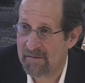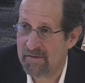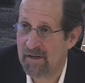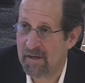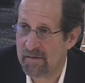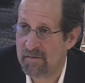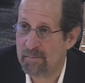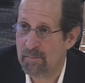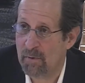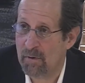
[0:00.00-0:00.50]

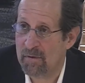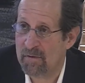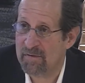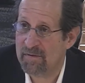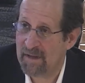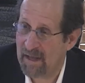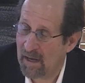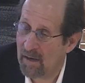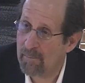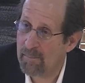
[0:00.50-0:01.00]
experts to
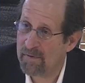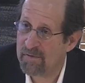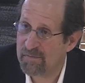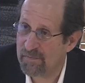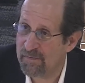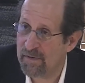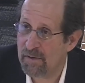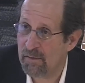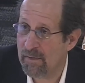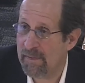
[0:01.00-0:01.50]
help us
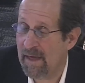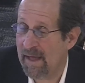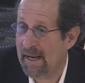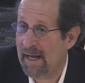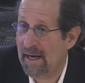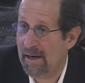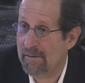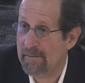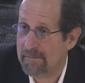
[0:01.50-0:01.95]
figure that out.